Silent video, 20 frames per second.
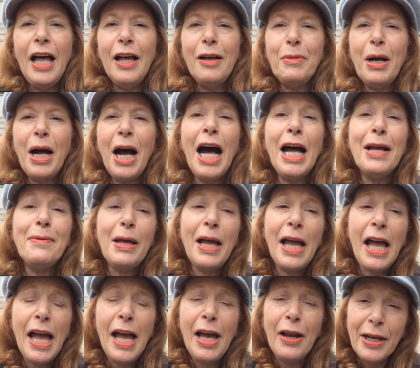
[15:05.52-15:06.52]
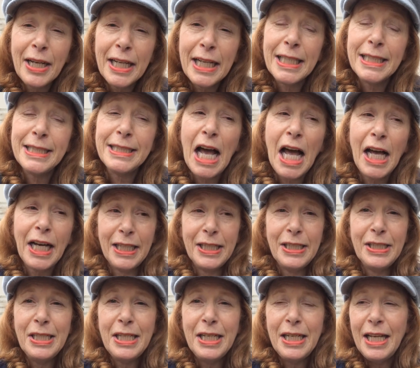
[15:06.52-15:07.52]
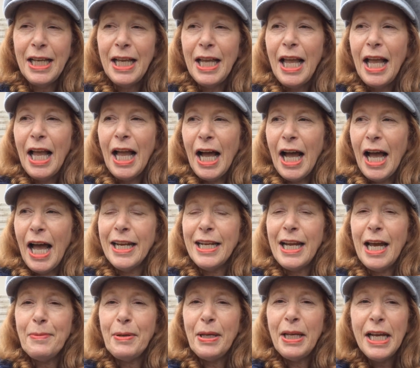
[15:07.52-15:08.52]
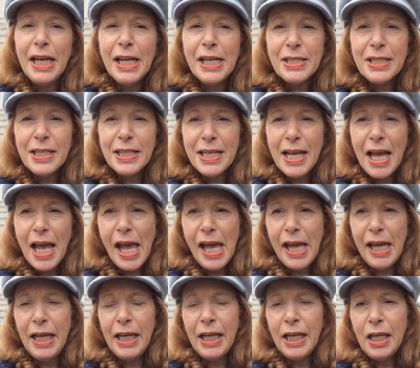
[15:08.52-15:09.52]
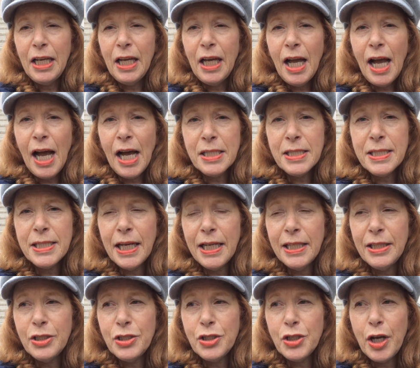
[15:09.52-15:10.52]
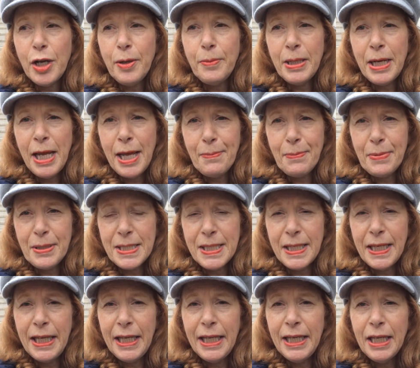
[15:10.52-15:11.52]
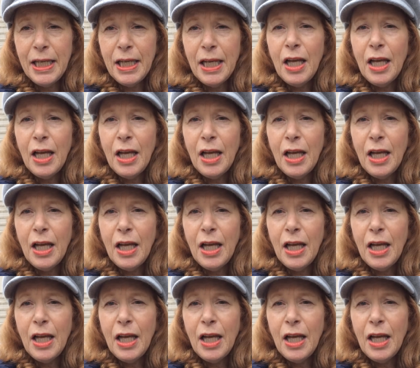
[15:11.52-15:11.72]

I'm Erica Duggan, and I'm here today outside the German embassy.